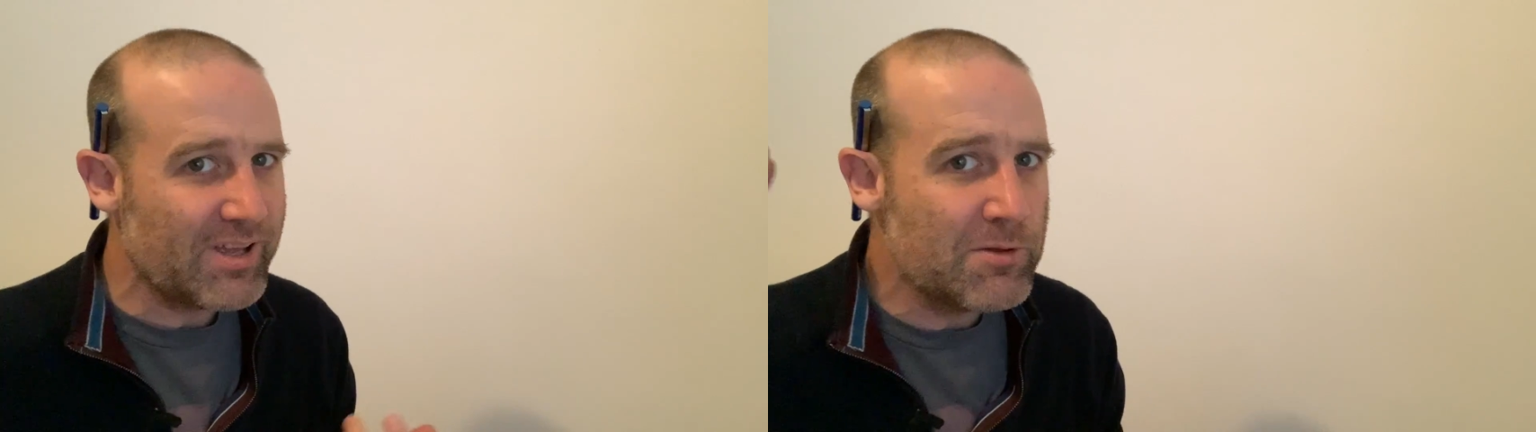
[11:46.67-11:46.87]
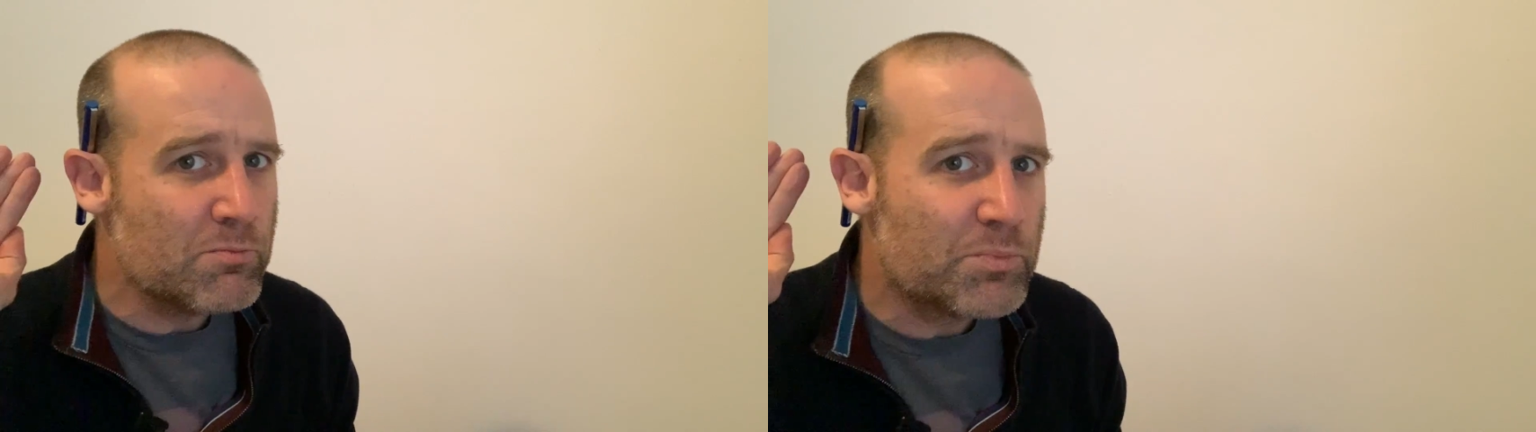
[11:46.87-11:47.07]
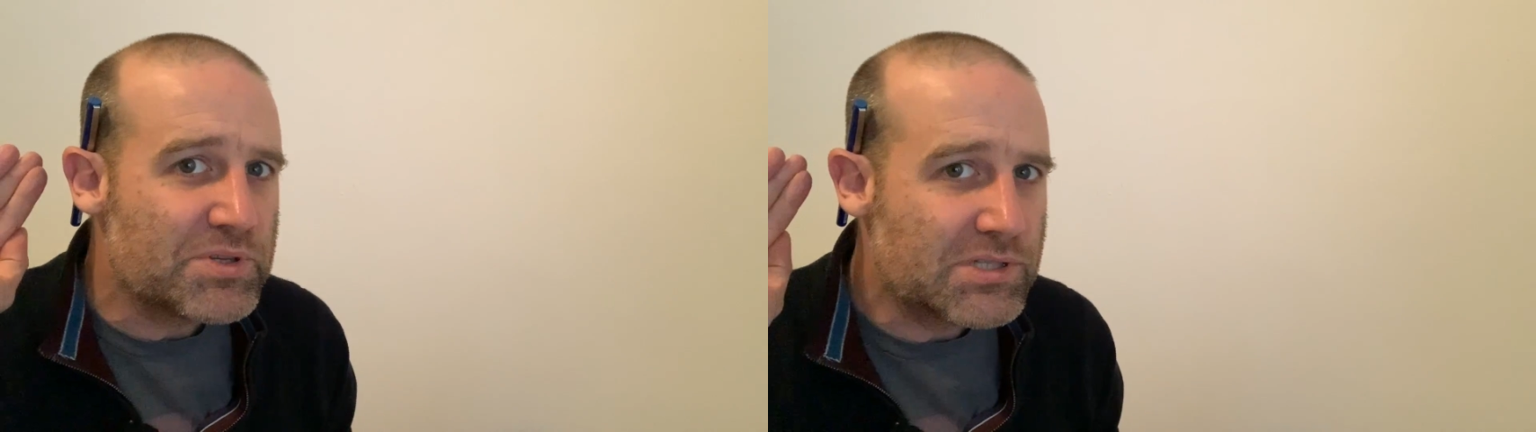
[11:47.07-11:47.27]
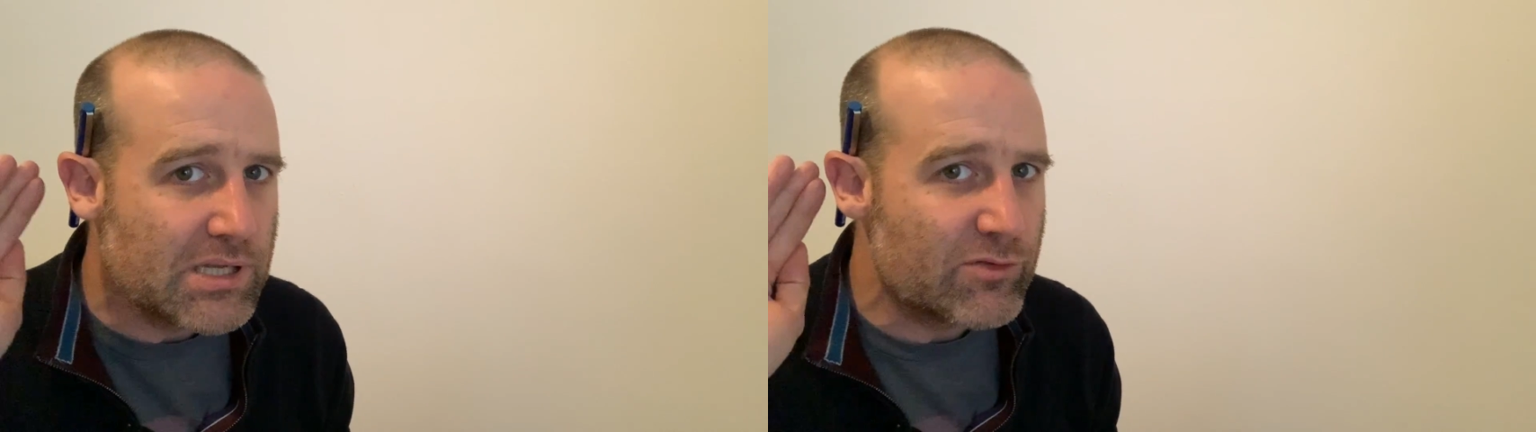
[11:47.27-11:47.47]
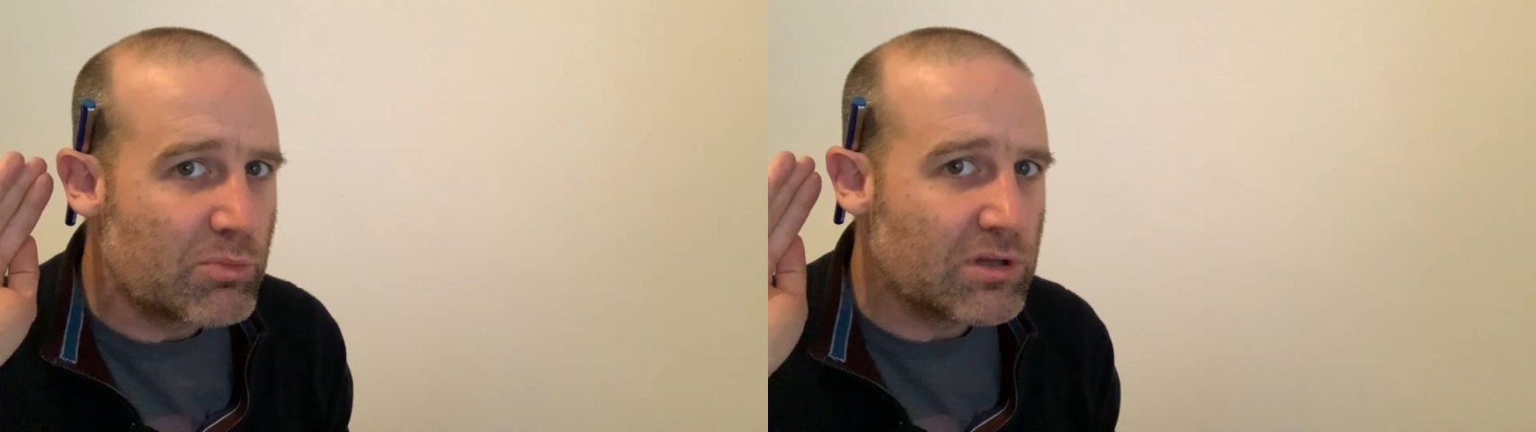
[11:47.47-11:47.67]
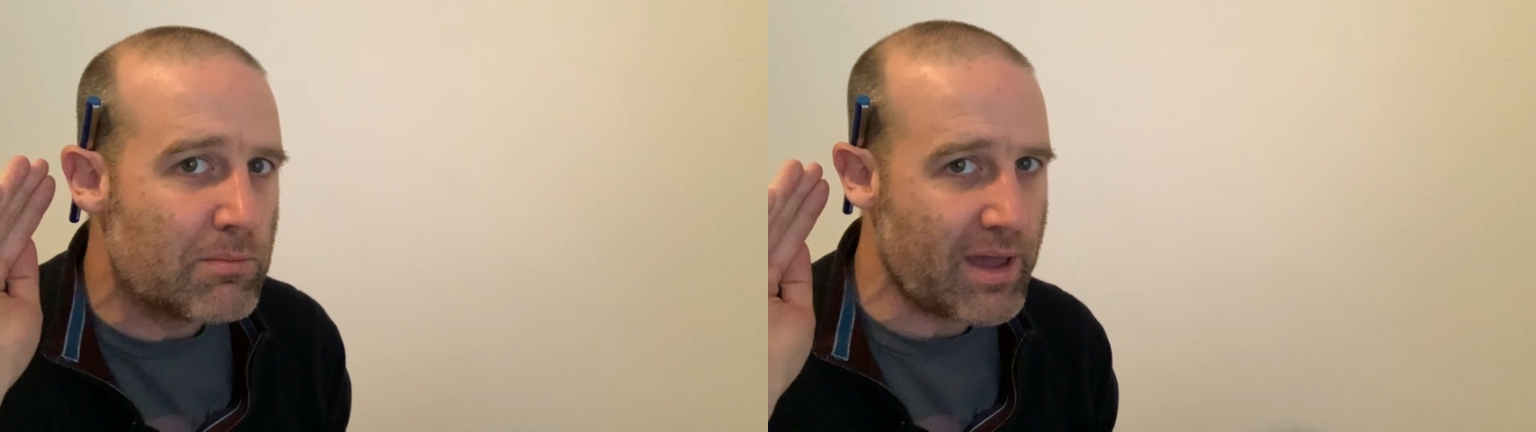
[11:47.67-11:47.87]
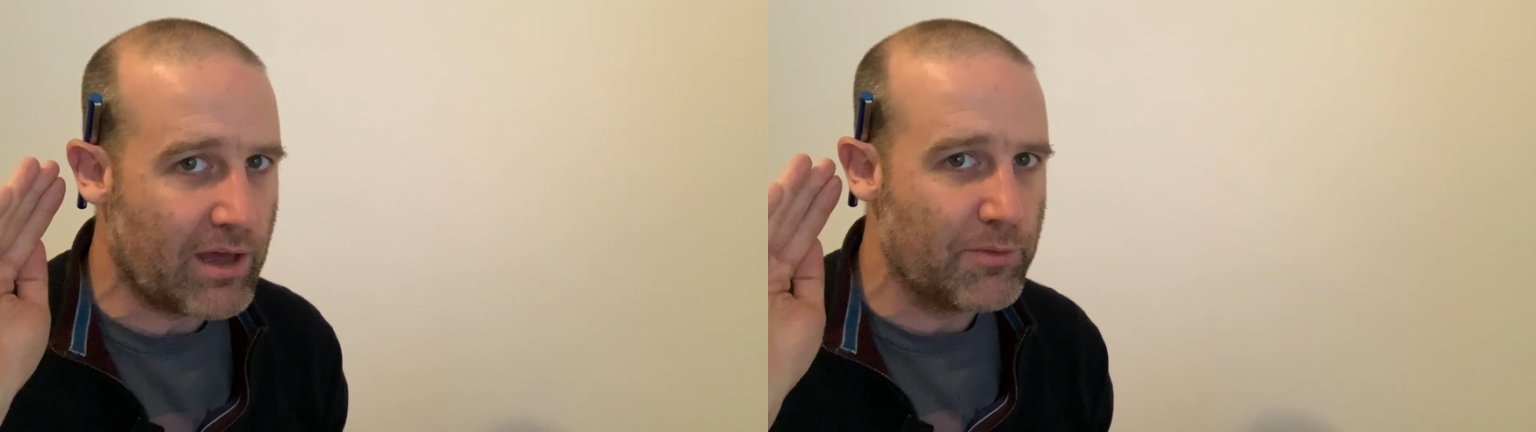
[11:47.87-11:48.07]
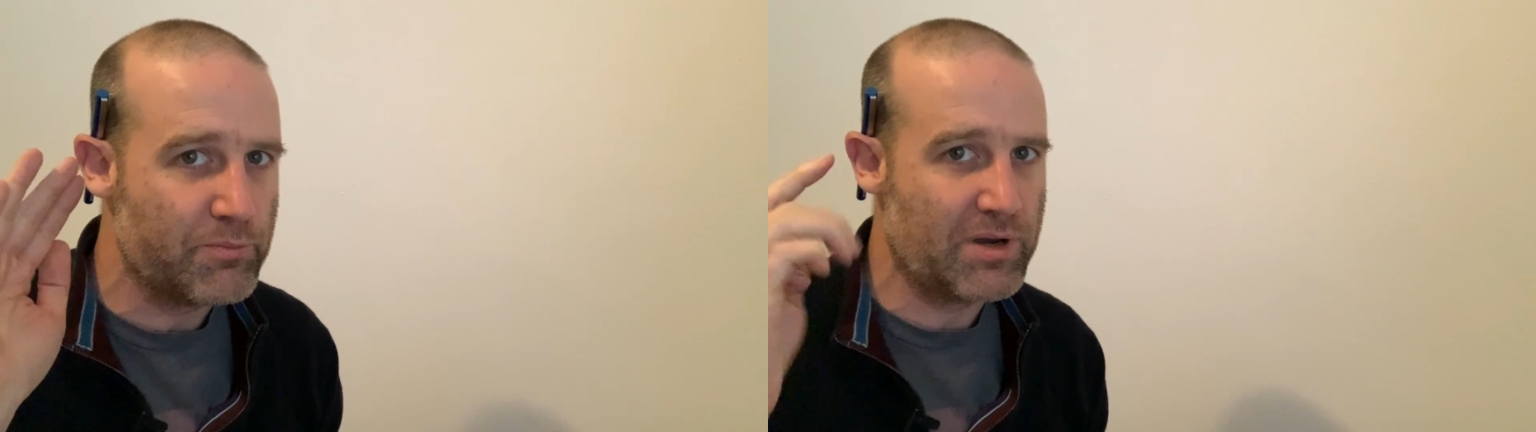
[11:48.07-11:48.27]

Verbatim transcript: imperceivable amount,